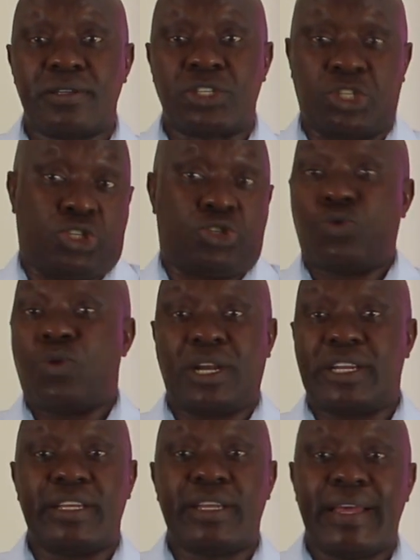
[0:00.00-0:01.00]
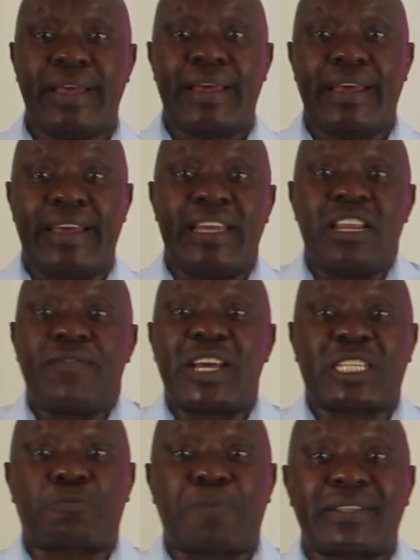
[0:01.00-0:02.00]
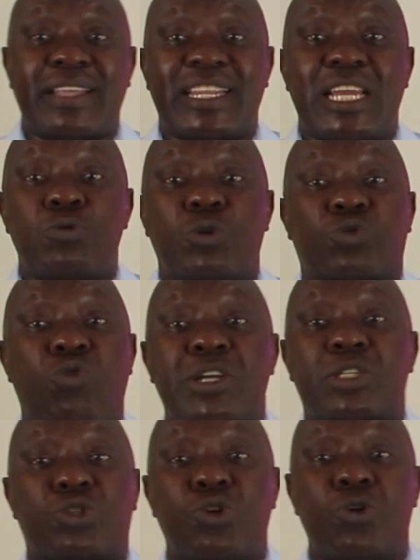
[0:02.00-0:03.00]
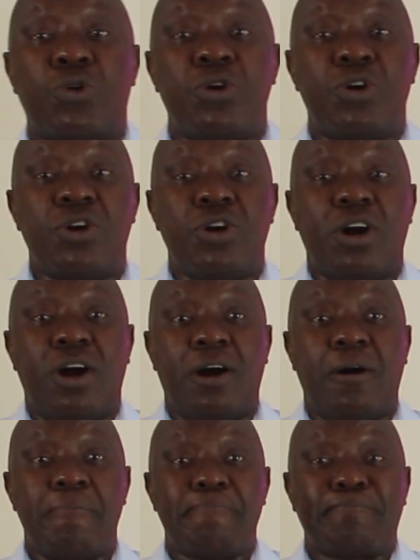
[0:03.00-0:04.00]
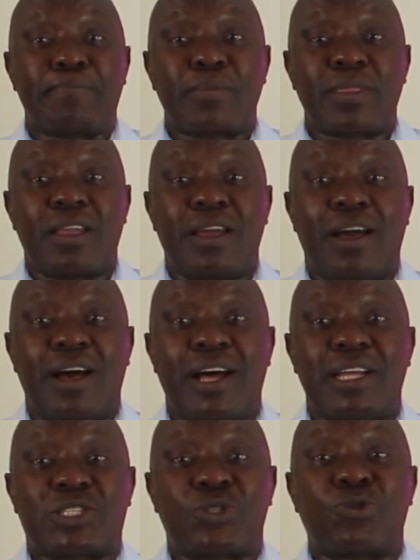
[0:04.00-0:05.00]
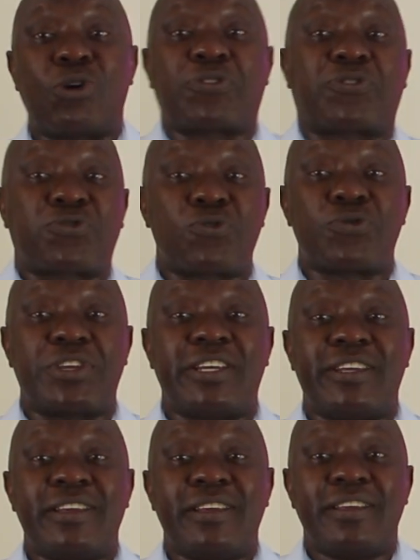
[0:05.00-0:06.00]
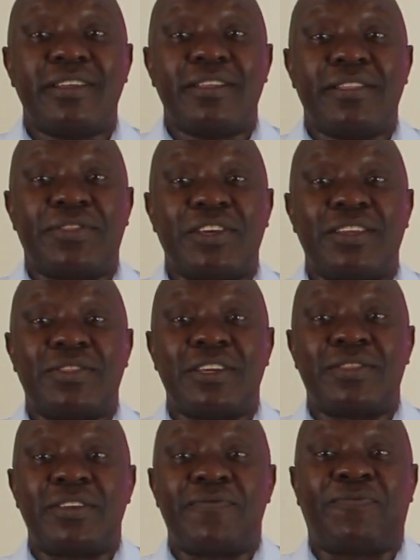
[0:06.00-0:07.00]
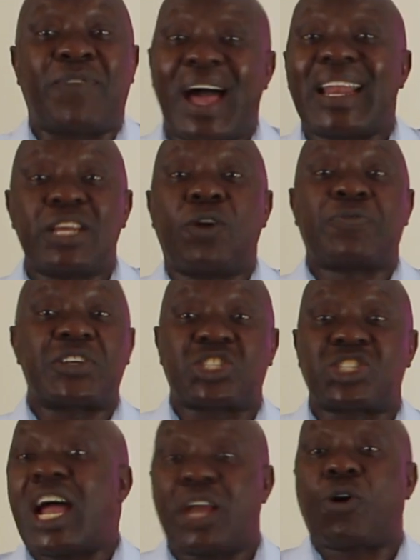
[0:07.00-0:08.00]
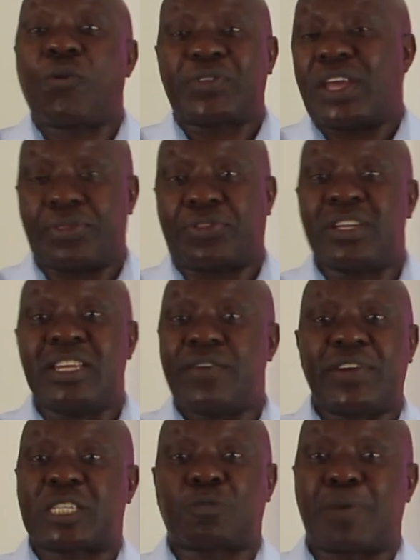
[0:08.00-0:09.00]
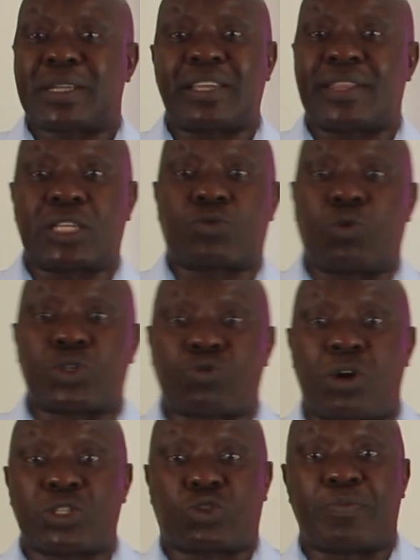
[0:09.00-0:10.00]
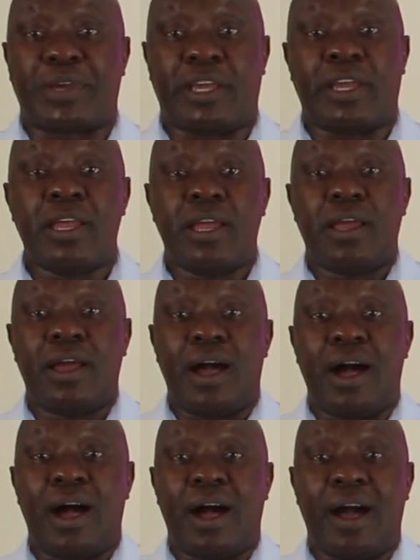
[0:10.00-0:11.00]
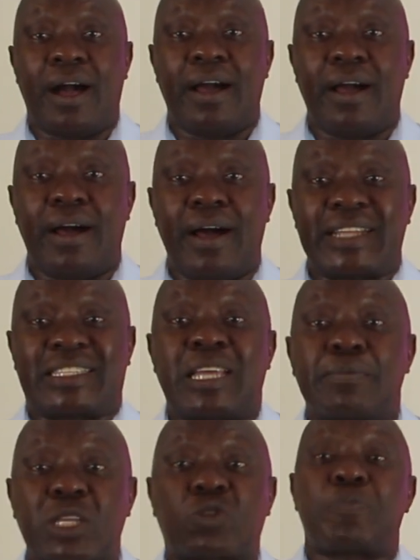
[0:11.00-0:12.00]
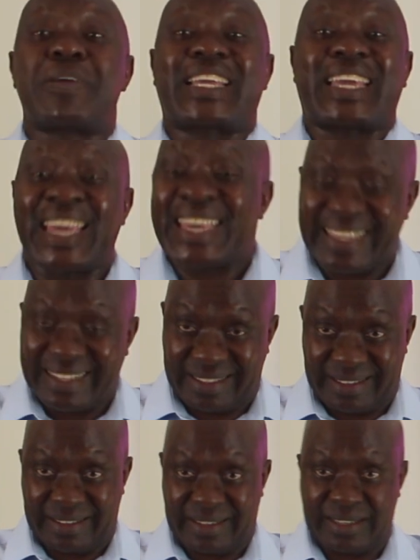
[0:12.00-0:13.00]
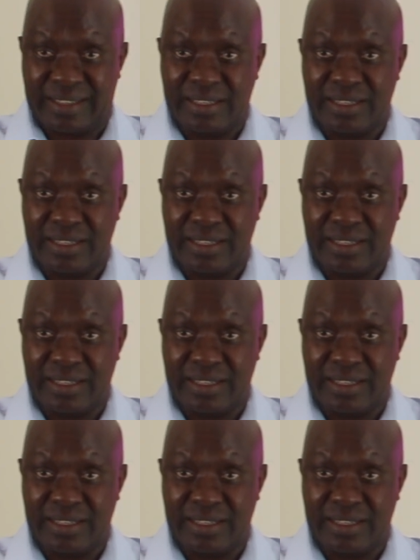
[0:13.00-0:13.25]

Surely, he never expected that he was going to go through the valley of the shadow of death. He never expected that he was going to be attempted to be killed.